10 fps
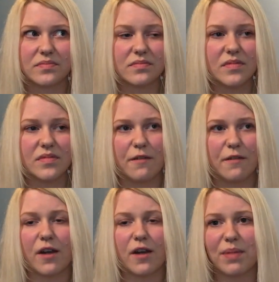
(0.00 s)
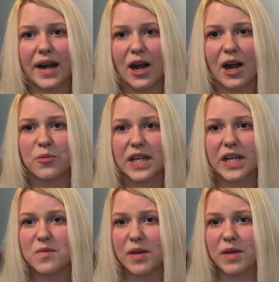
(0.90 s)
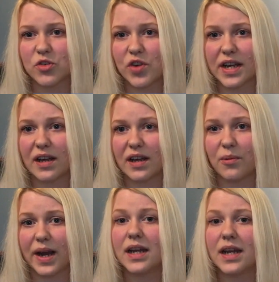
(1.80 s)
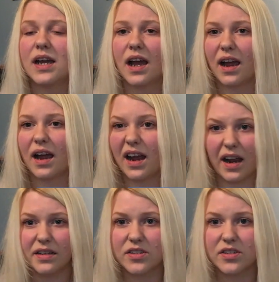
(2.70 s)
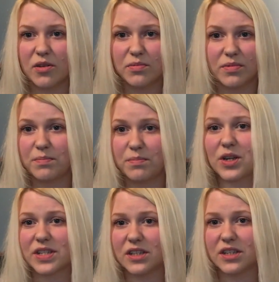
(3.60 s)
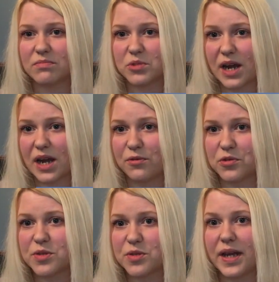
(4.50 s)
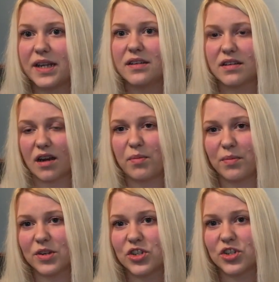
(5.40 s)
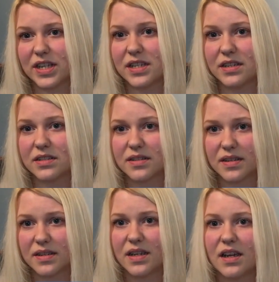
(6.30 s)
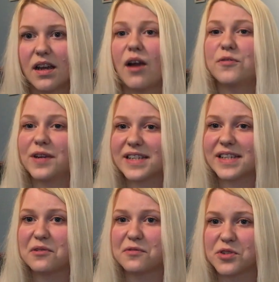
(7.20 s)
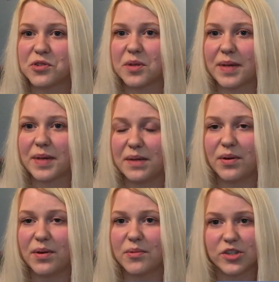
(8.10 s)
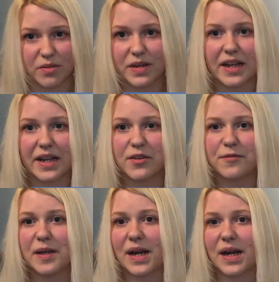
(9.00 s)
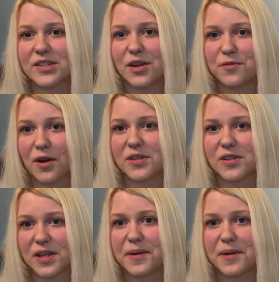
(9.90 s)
I find the planner keeps me on track that way. And so because it was helpful to me, I published it, and hopefully it's helpful to other people, which I'm getting good feedback so far. So